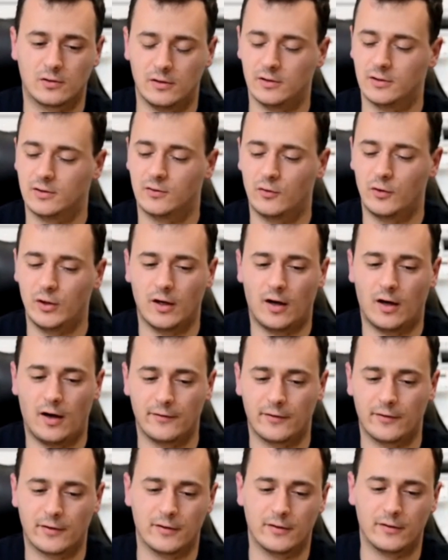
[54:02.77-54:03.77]
is
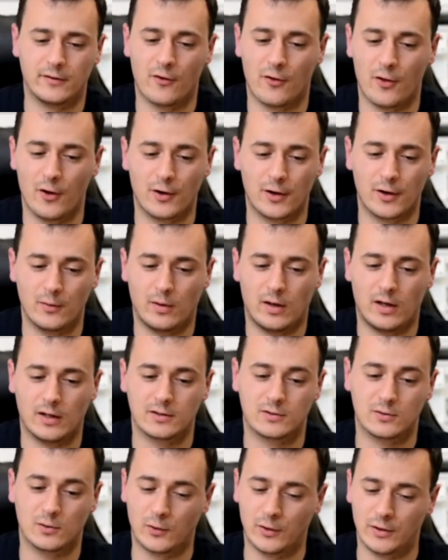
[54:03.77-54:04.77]
330
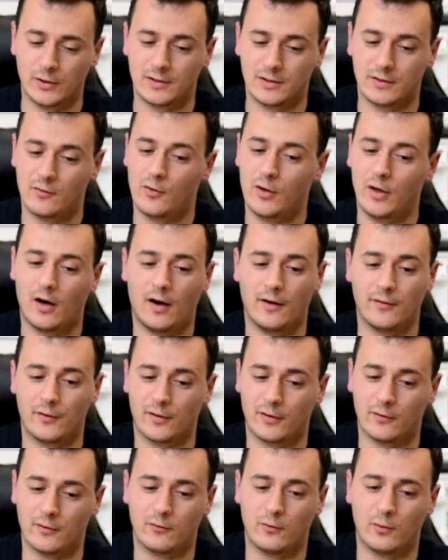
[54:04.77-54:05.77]
watts or is it
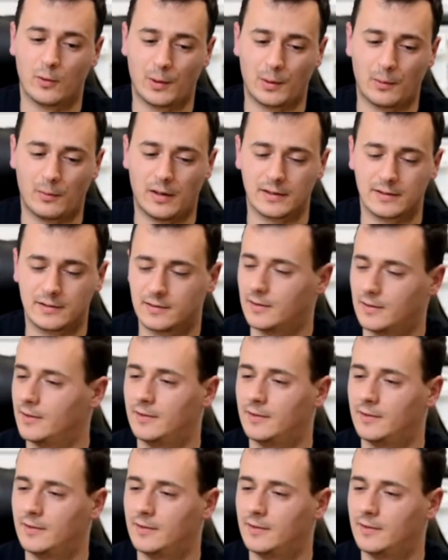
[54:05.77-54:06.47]
340 watts it